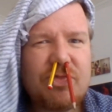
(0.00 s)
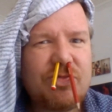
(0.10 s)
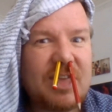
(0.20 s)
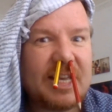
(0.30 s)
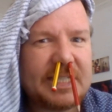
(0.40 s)

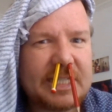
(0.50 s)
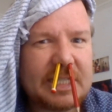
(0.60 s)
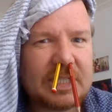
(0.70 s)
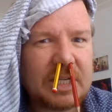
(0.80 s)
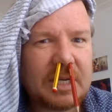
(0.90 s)
This is
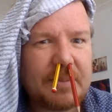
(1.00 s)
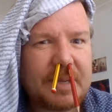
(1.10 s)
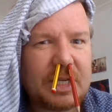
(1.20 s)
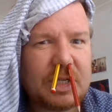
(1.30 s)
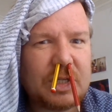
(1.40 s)
going to be
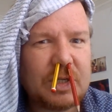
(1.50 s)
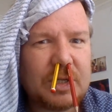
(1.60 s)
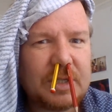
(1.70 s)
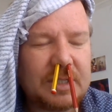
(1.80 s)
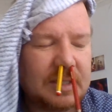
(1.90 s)
good.